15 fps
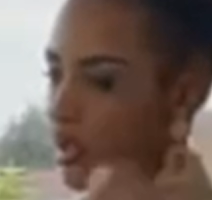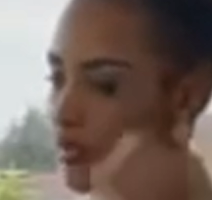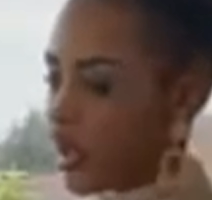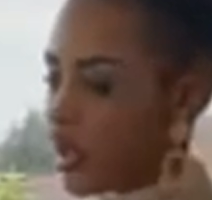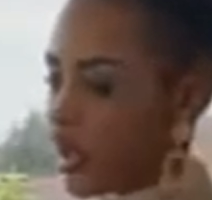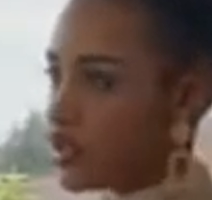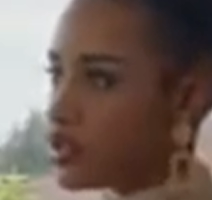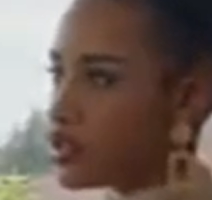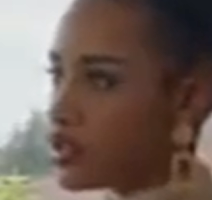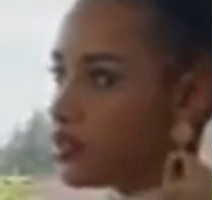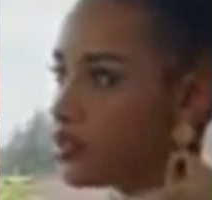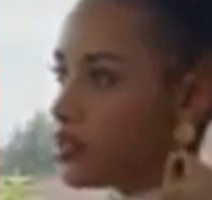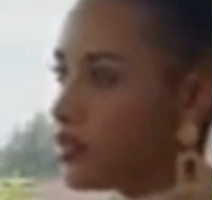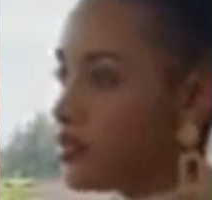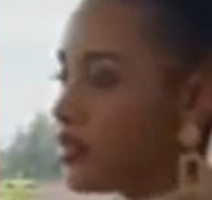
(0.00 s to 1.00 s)
I need to
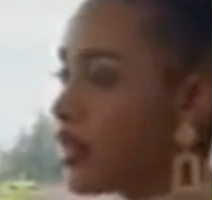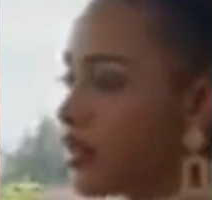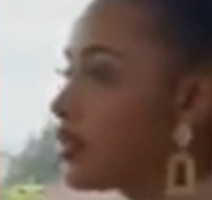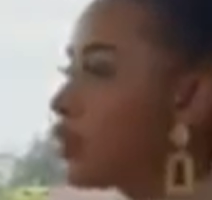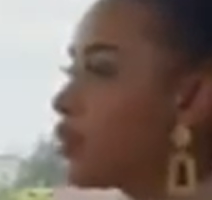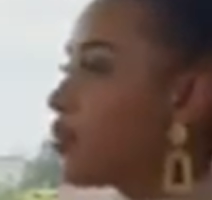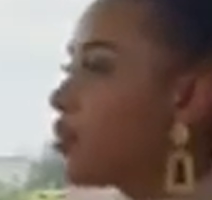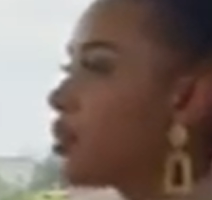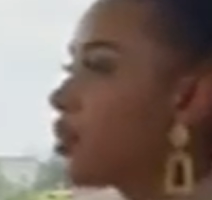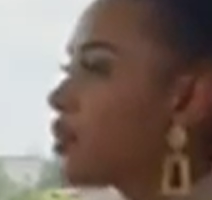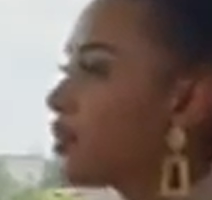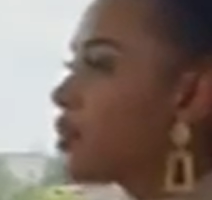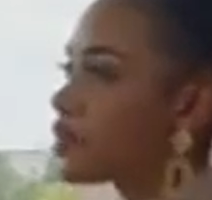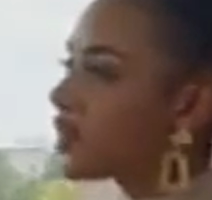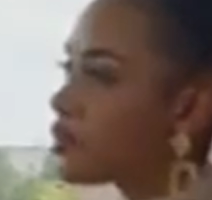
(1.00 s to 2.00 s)
be the
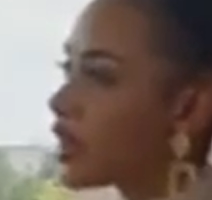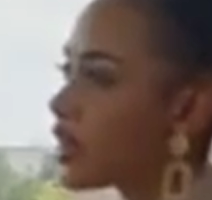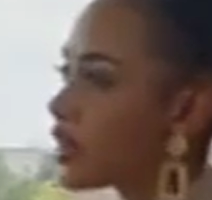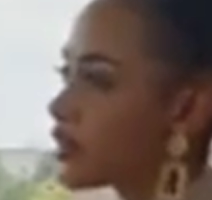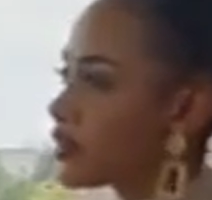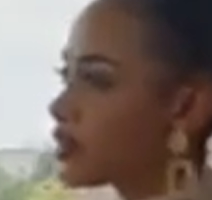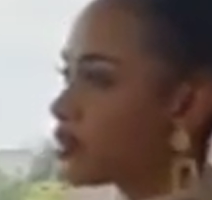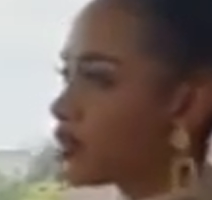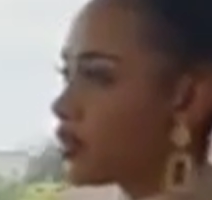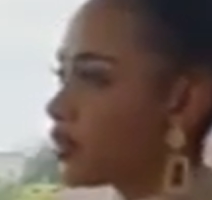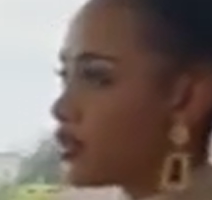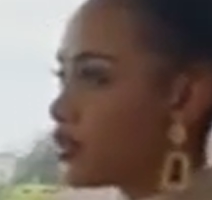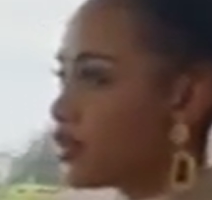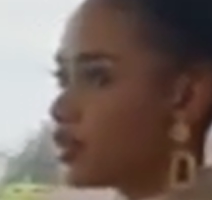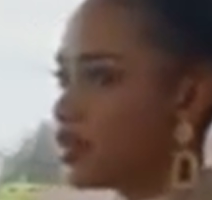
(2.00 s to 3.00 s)
perfect wife,
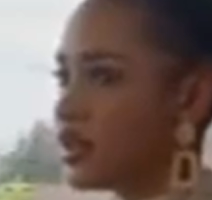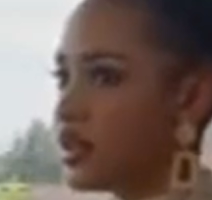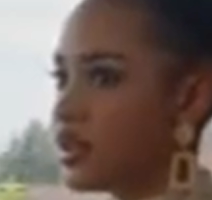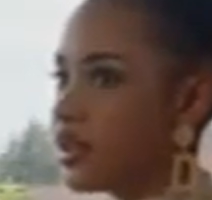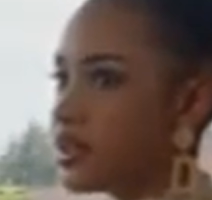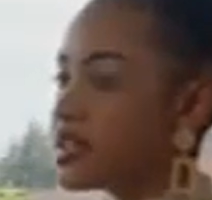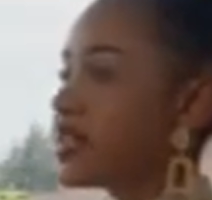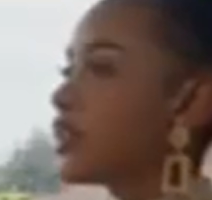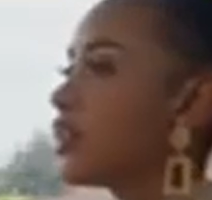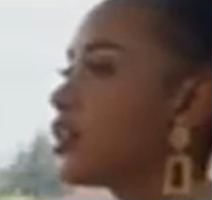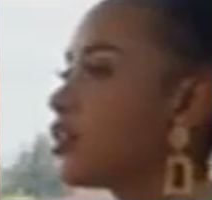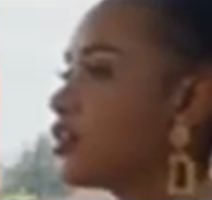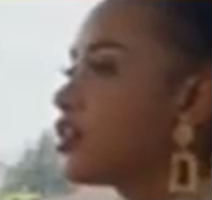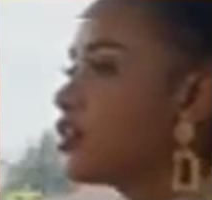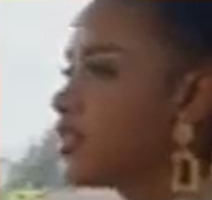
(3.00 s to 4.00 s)
take care
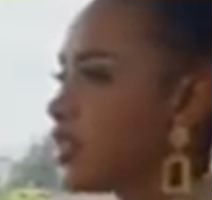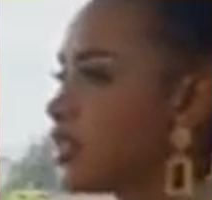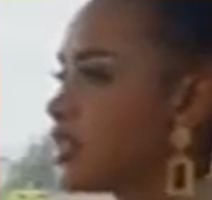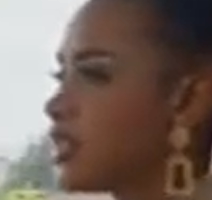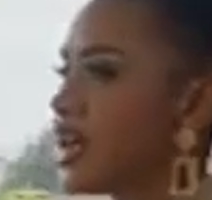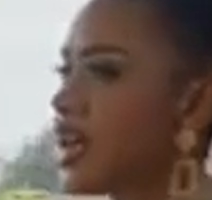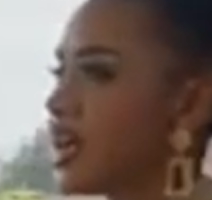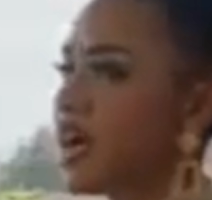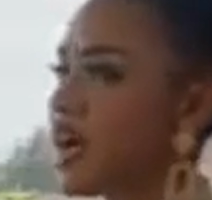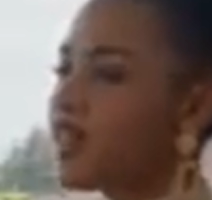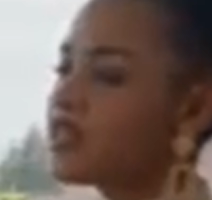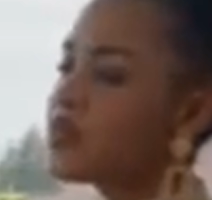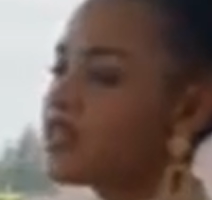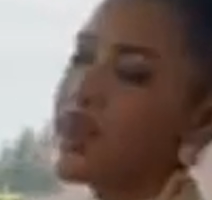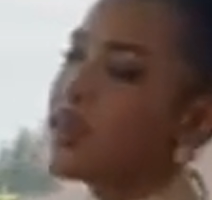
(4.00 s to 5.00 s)
of the kids.
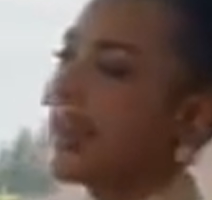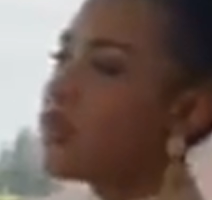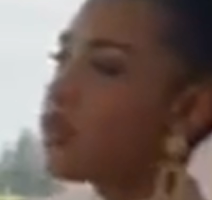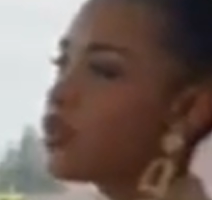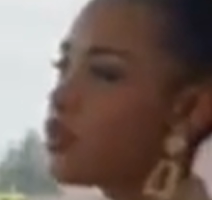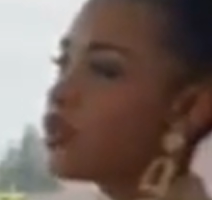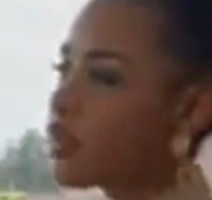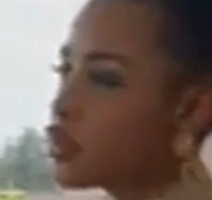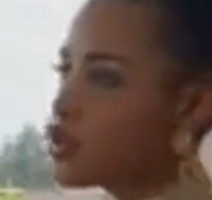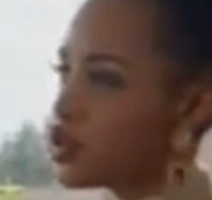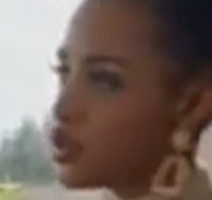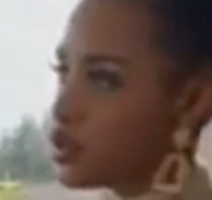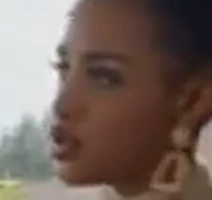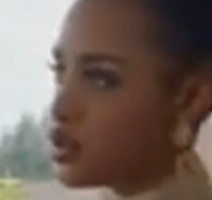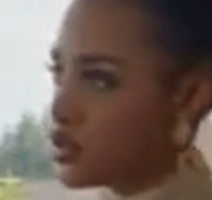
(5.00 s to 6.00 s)
That's what every woman
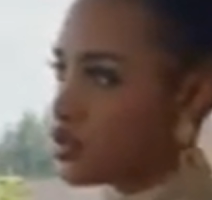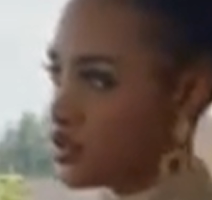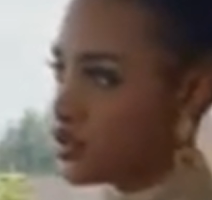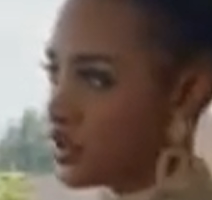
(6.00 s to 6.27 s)
should do.